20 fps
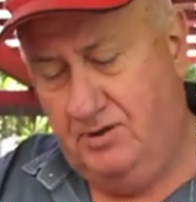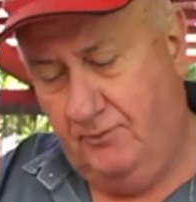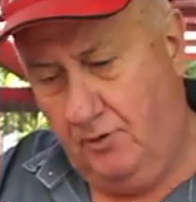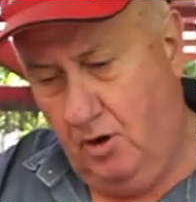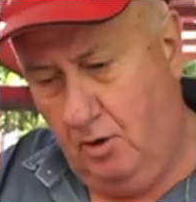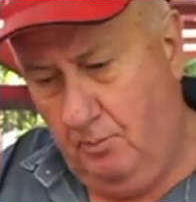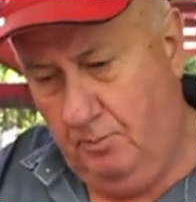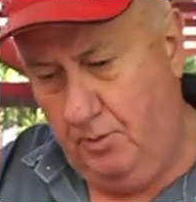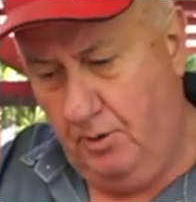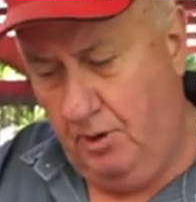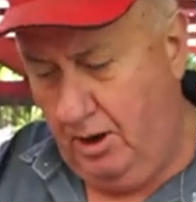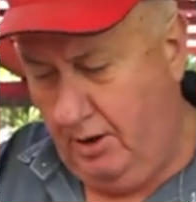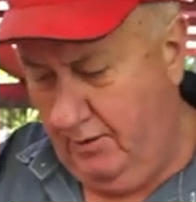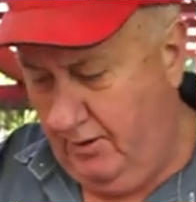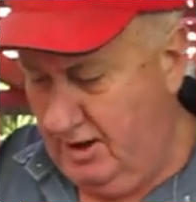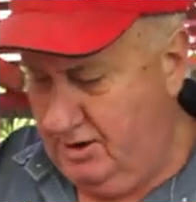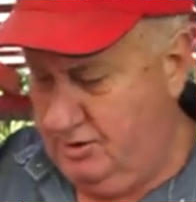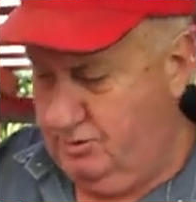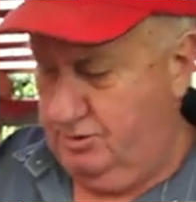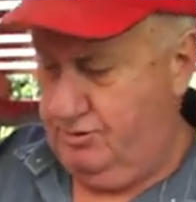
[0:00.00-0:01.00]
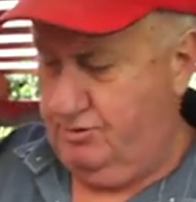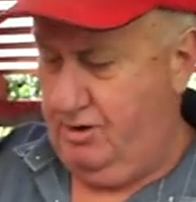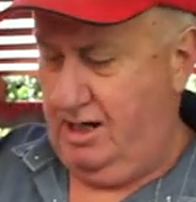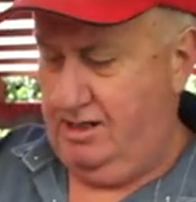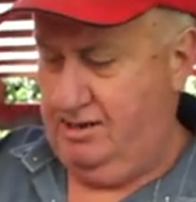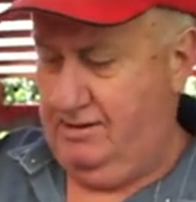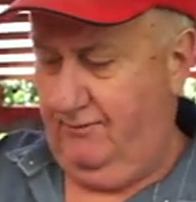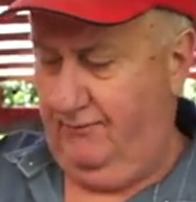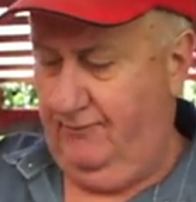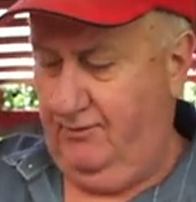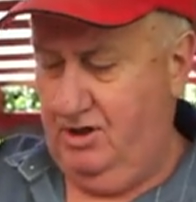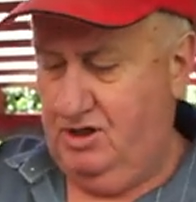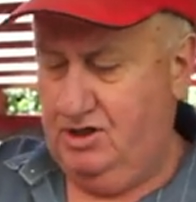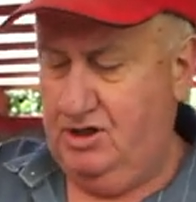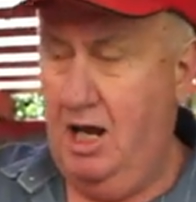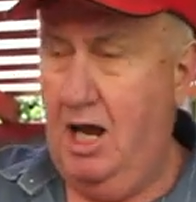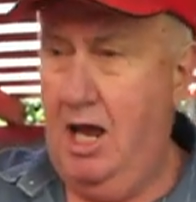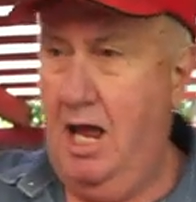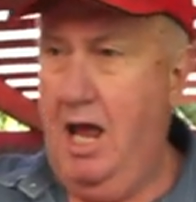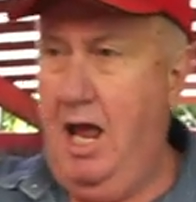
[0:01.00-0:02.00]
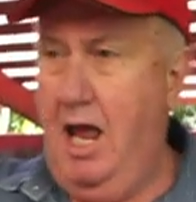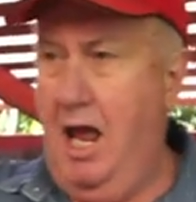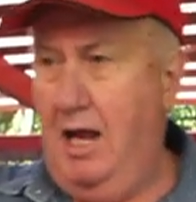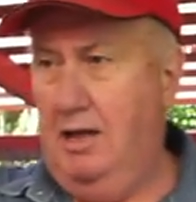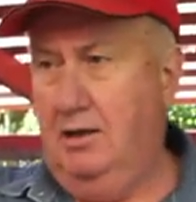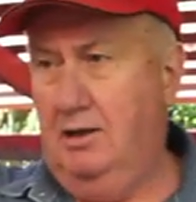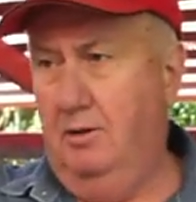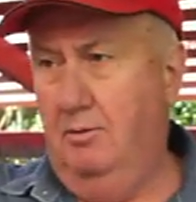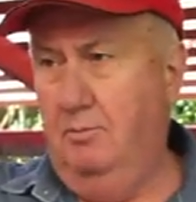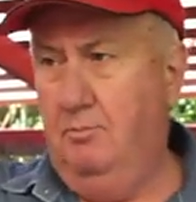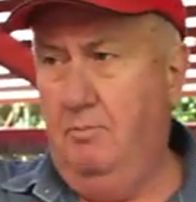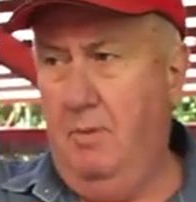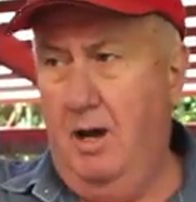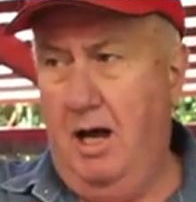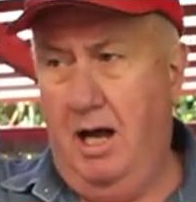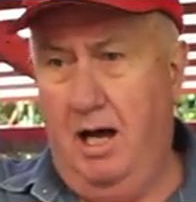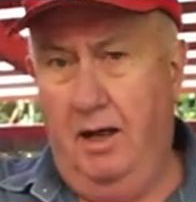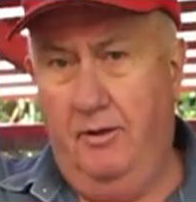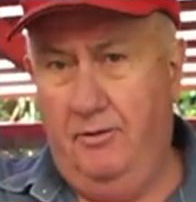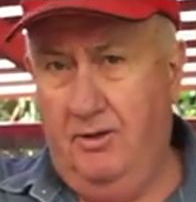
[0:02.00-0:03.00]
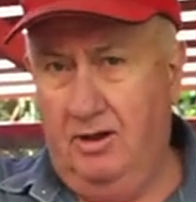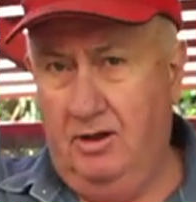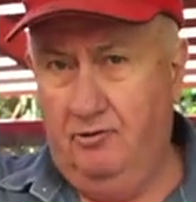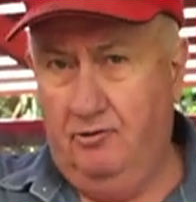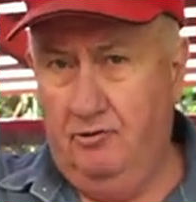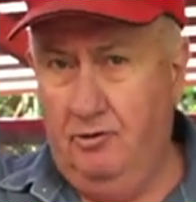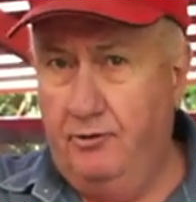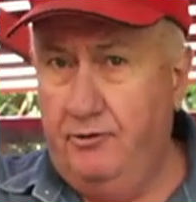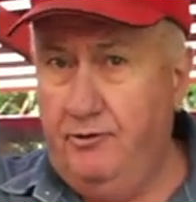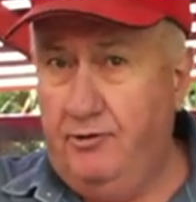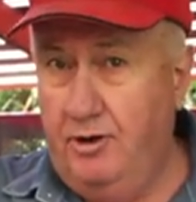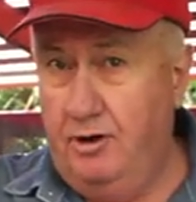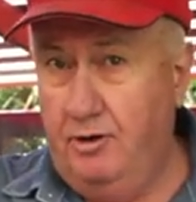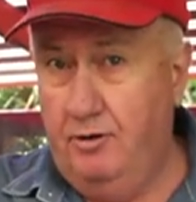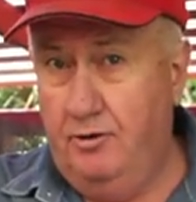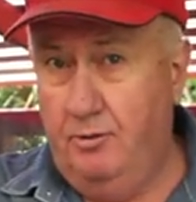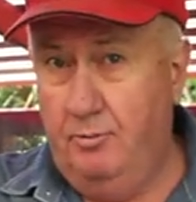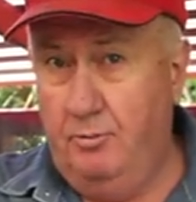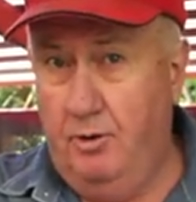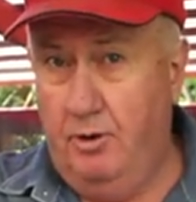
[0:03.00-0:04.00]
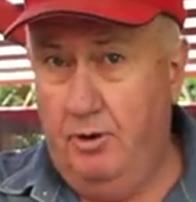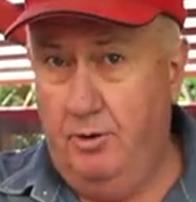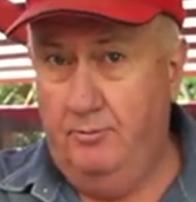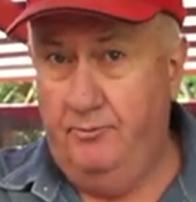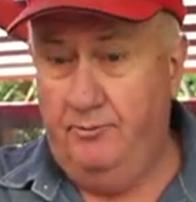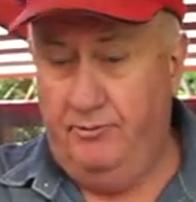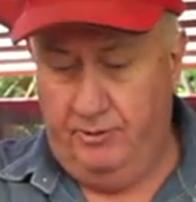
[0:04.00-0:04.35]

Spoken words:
You've got burley there to attract your fish, and the thing is not sitting on the bottom.